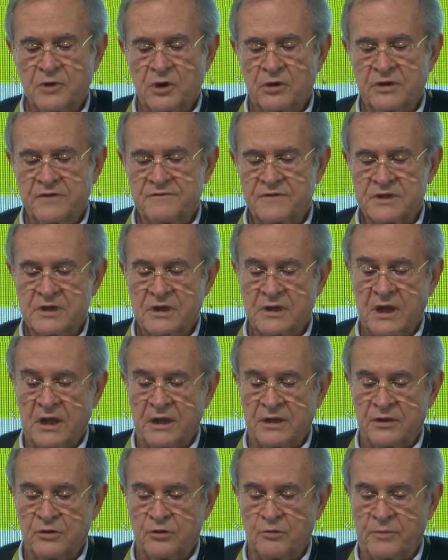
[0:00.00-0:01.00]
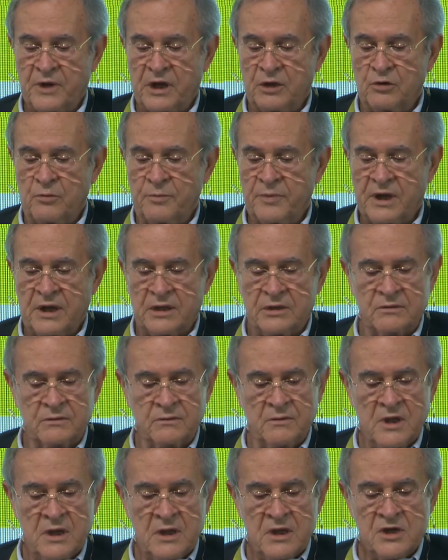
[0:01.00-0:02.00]
the goal to the Green Deal
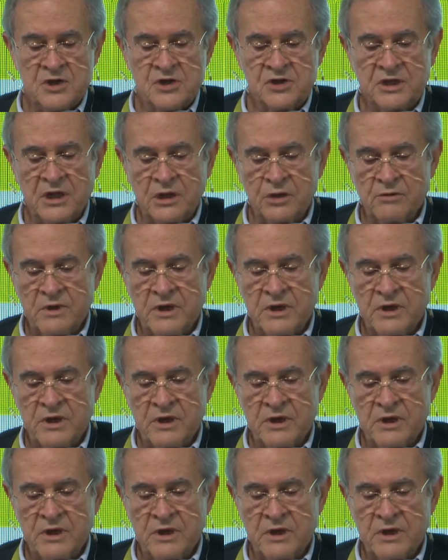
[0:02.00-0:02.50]
goals